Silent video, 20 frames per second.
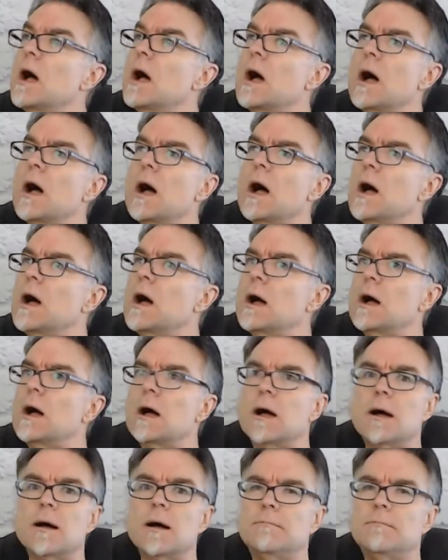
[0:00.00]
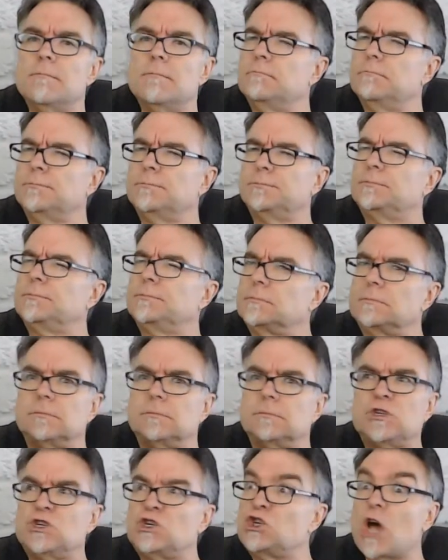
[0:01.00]
Um,
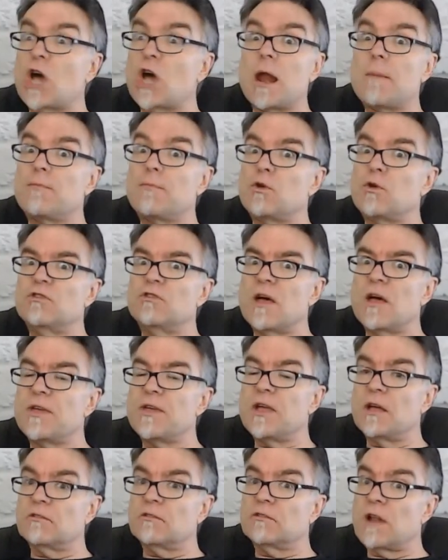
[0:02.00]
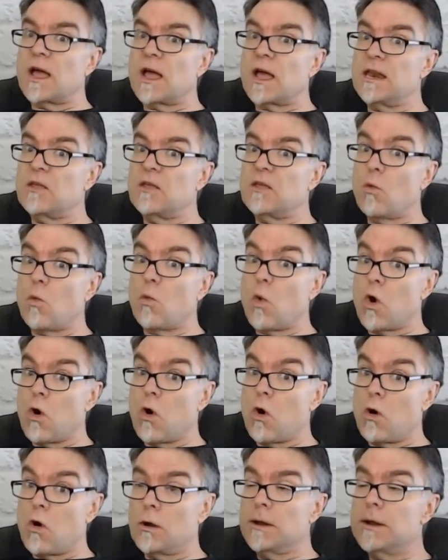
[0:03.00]
shut up, there's nothing else like it in the
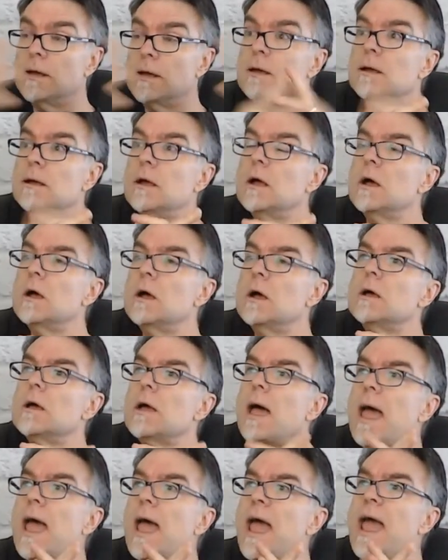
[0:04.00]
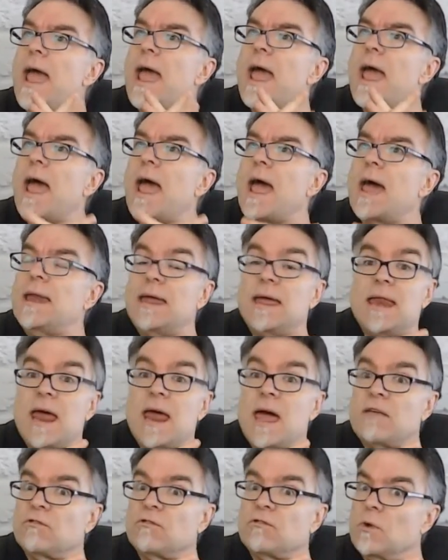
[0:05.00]
world. And it
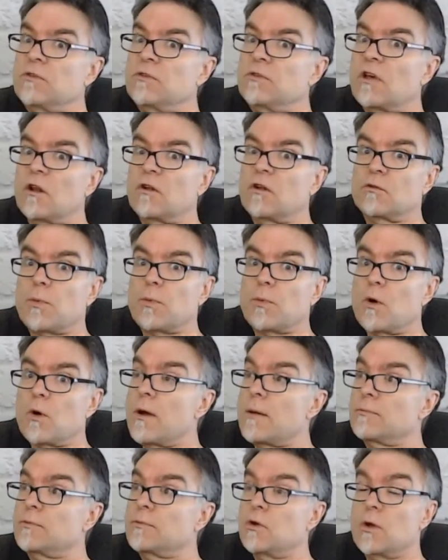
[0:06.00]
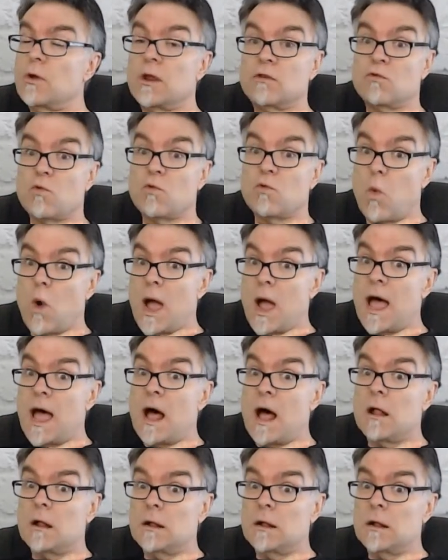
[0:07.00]
has a resellers program to it as
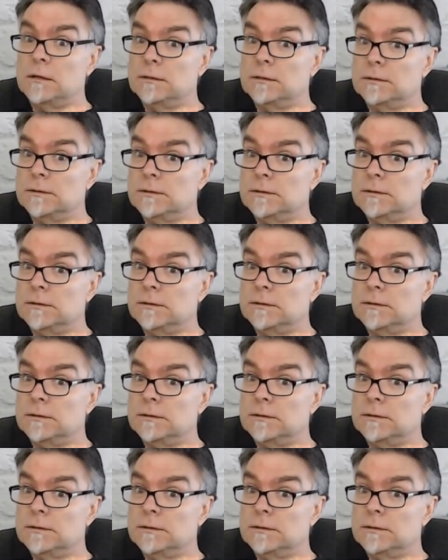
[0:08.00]
well.